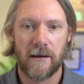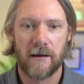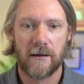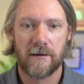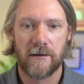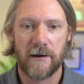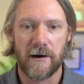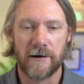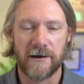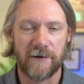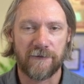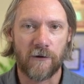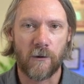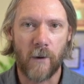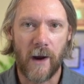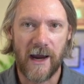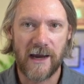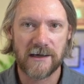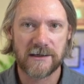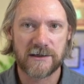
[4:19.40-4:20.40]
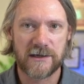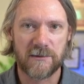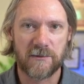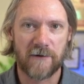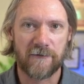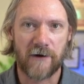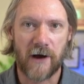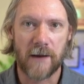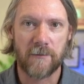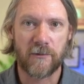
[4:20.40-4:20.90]
There are different ways to
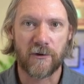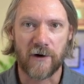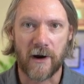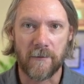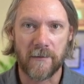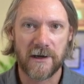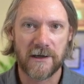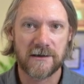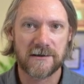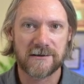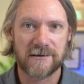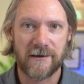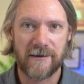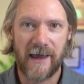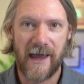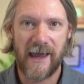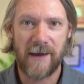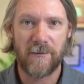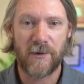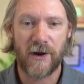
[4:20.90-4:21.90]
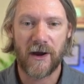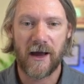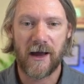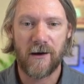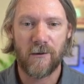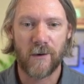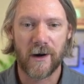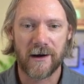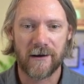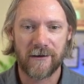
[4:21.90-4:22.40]
provide parameters to the API.
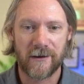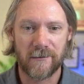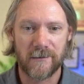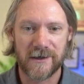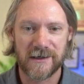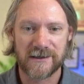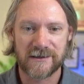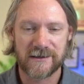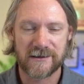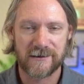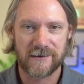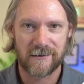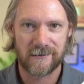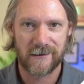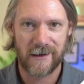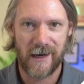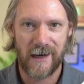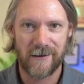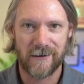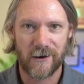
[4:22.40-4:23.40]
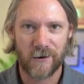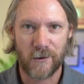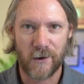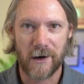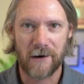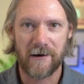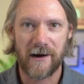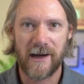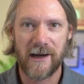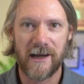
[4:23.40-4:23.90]
One of them is in the
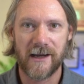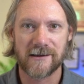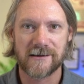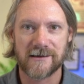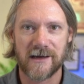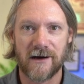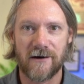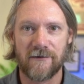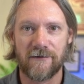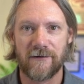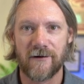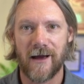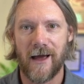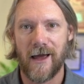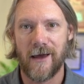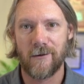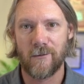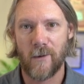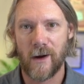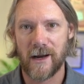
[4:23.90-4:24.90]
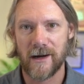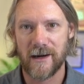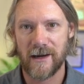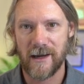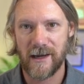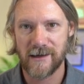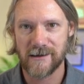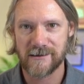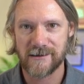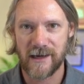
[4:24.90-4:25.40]
query itself and one
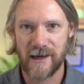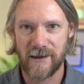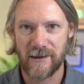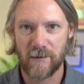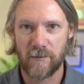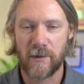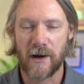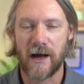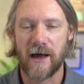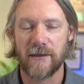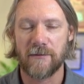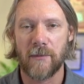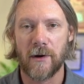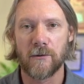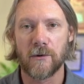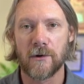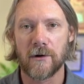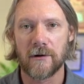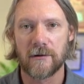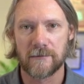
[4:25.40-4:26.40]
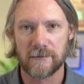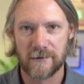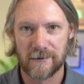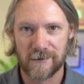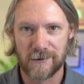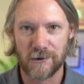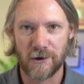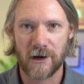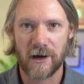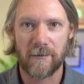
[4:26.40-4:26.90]
is in the path. But we'll
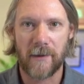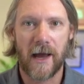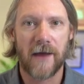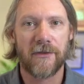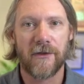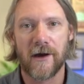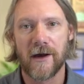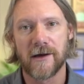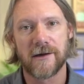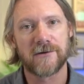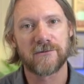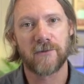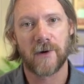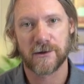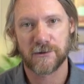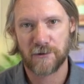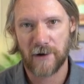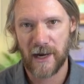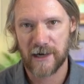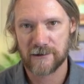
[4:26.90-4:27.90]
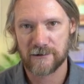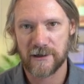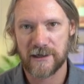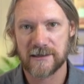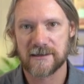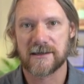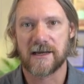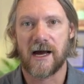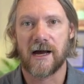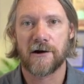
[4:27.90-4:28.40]
talk about those once we actually
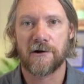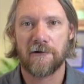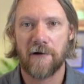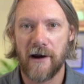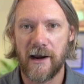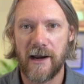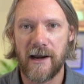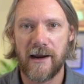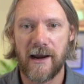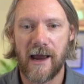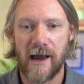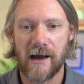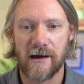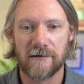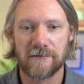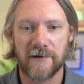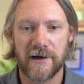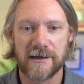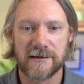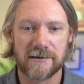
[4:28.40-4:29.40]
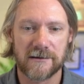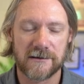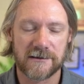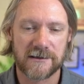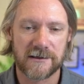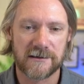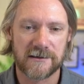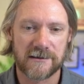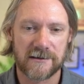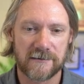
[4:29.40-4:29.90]
start creating our
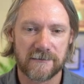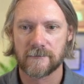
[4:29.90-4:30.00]
resources.